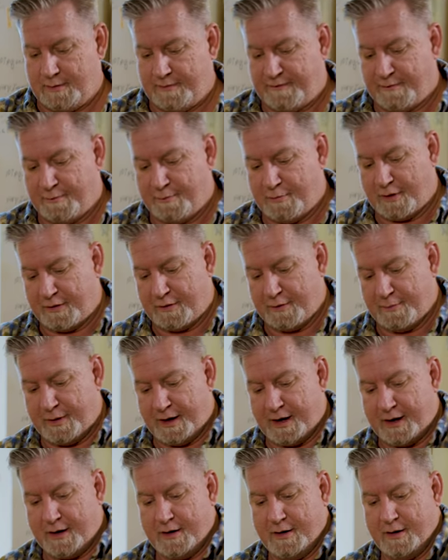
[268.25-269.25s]
from Brother
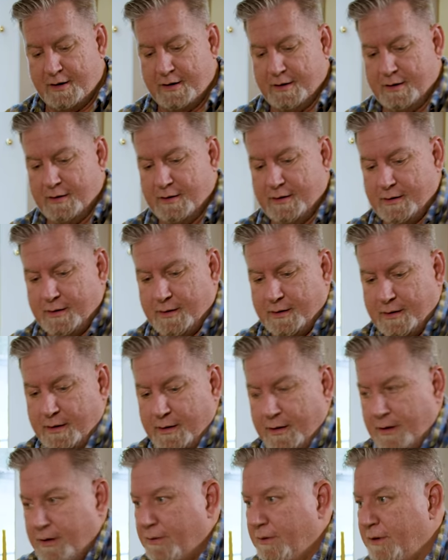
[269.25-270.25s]
Bear,
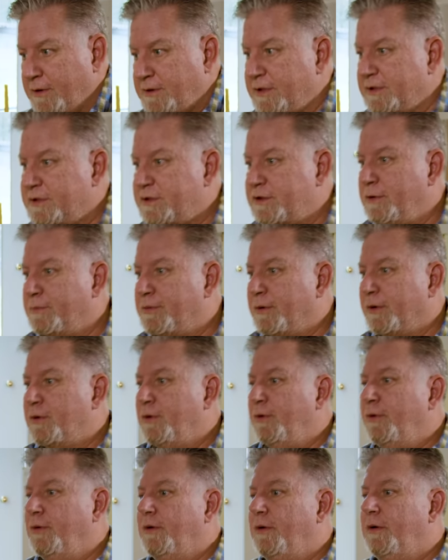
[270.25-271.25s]
which is super
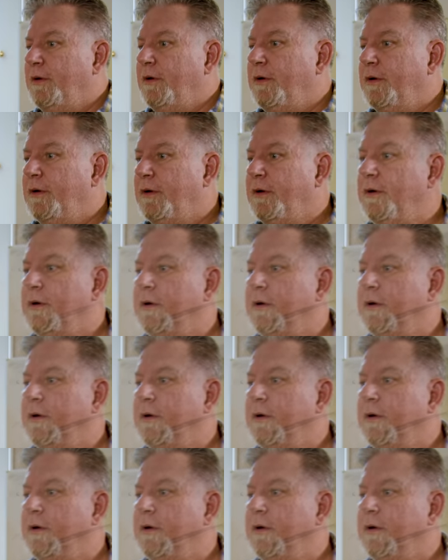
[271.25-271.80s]
cool.